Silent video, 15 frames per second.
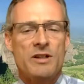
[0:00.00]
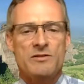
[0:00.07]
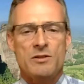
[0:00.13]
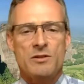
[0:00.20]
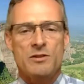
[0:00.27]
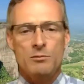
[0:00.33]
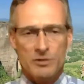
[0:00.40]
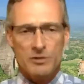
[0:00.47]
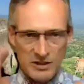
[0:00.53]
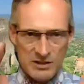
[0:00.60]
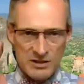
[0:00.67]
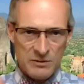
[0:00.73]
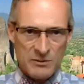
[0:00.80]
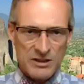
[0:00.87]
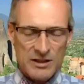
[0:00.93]
So looking
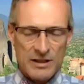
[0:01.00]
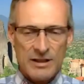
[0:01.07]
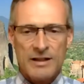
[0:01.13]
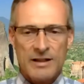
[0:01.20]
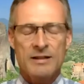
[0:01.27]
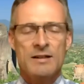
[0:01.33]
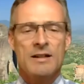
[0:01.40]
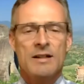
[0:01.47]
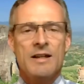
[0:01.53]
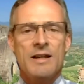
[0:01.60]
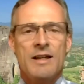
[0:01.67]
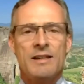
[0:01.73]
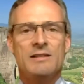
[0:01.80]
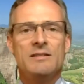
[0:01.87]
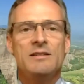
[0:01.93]
them in the eye
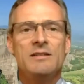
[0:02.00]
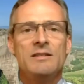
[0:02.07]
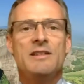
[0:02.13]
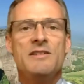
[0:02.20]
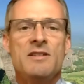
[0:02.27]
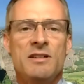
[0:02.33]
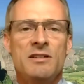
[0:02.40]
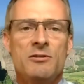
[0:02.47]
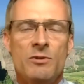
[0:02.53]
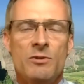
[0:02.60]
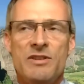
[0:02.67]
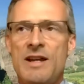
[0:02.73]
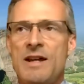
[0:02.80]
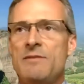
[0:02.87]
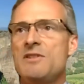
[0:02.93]
and listening to
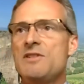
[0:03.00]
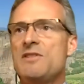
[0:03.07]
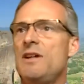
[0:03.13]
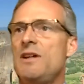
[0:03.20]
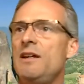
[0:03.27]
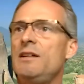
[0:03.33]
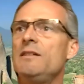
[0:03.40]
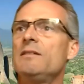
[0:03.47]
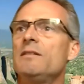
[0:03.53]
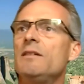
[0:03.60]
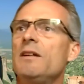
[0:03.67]
what they have to say